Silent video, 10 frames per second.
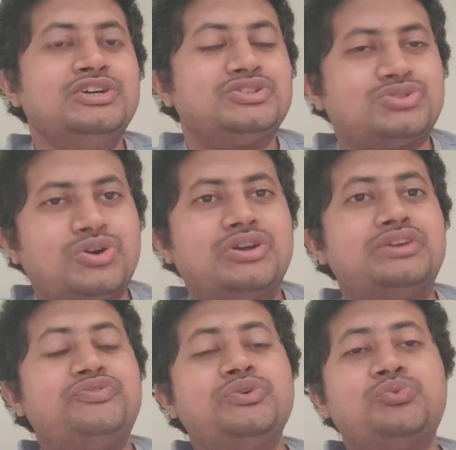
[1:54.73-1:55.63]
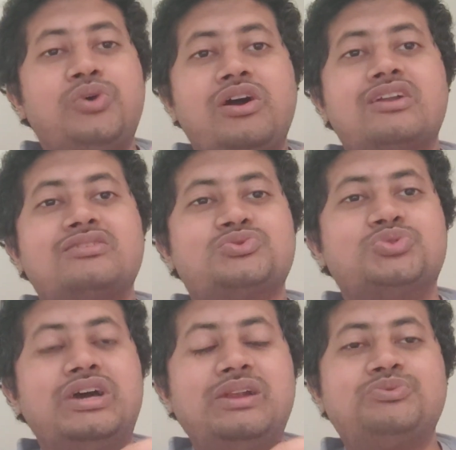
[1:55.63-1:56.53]
So if you work
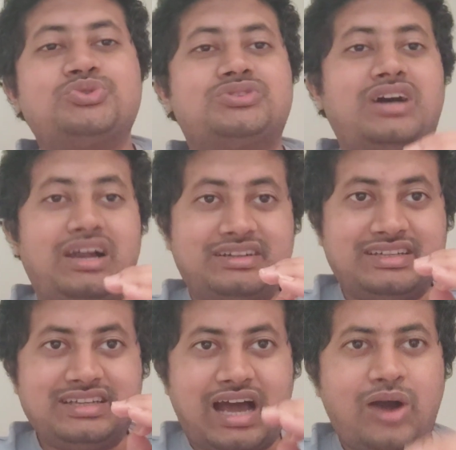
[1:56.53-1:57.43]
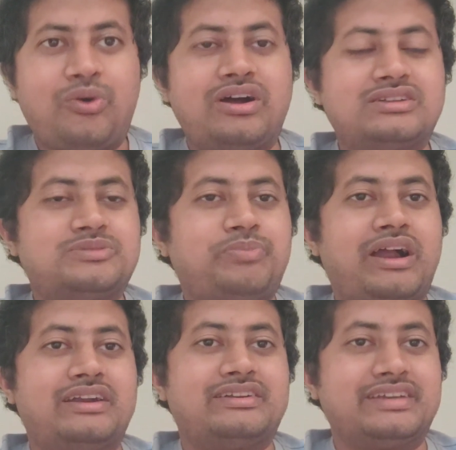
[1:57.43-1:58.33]
12 to 13 hours
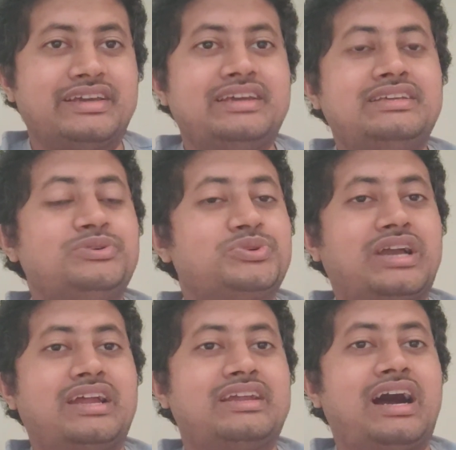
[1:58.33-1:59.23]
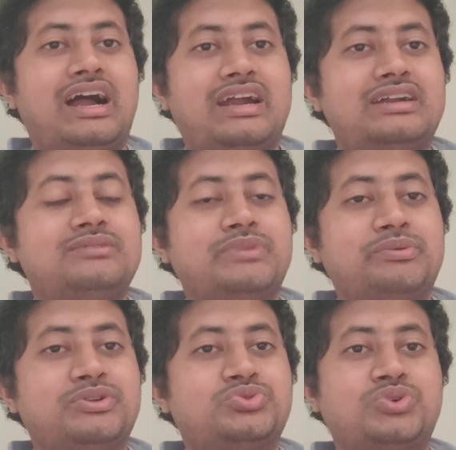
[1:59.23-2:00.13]
per day, you can earn
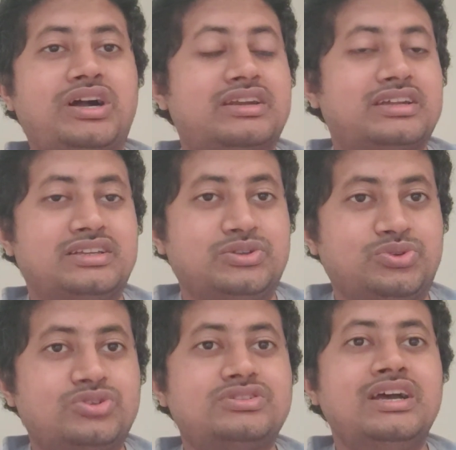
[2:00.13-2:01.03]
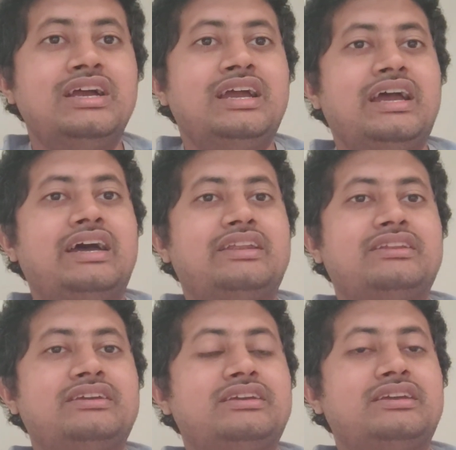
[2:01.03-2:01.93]
maybe 200 euros,
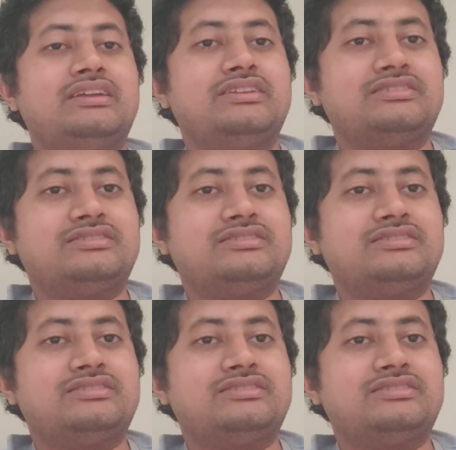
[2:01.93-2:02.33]
and in